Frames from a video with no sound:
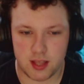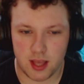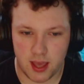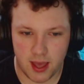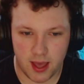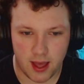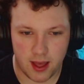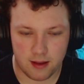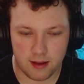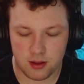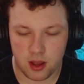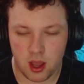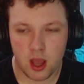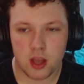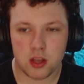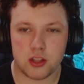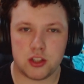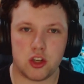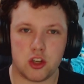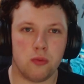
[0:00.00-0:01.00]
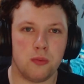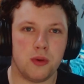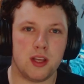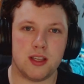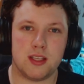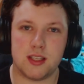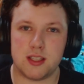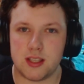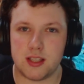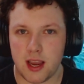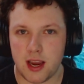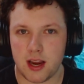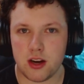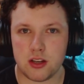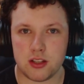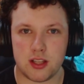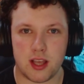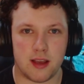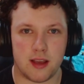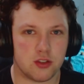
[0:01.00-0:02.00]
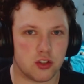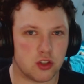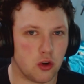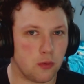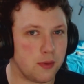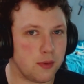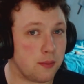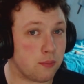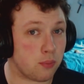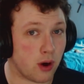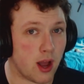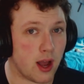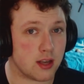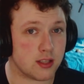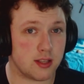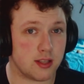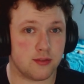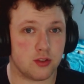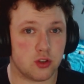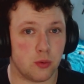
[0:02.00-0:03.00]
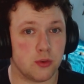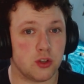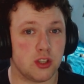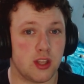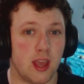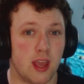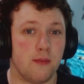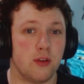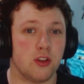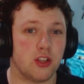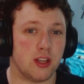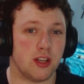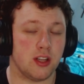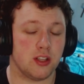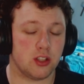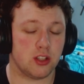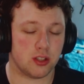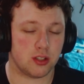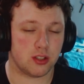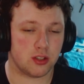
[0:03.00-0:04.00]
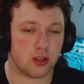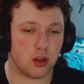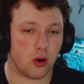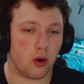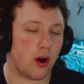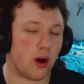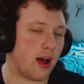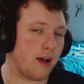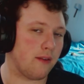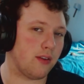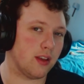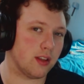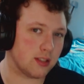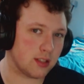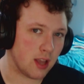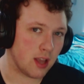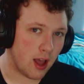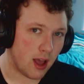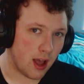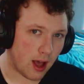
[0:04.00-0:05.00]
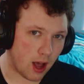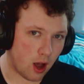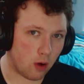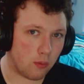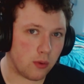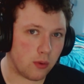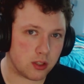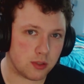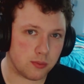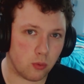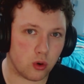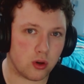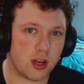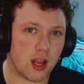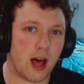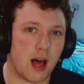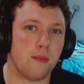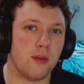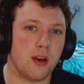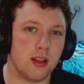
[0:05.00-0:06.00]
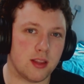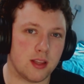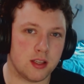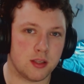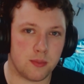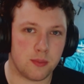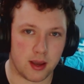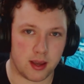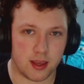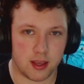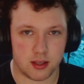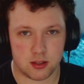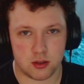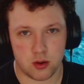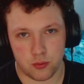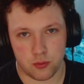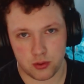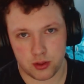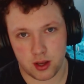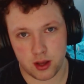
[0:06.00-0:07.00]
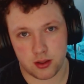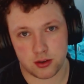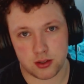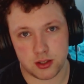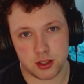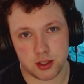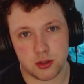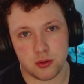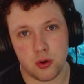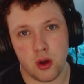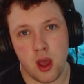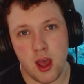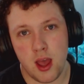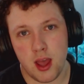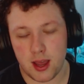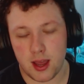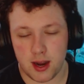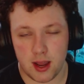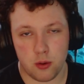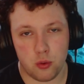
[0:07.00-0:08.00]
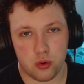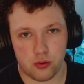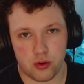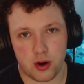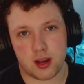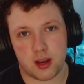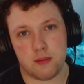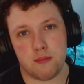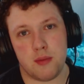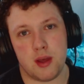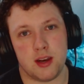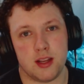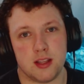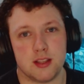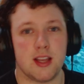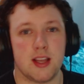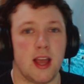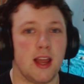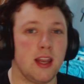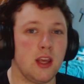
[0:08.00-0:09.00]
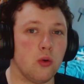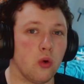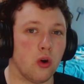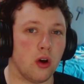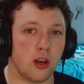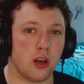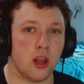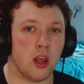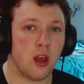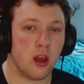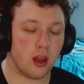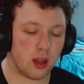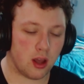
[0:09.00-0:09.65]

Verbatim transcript: They have so many snares, they have so many procs, they have so much damage, and it's just so obvious how much more dominant this spec is over the other two, and I would recommend it to anyone.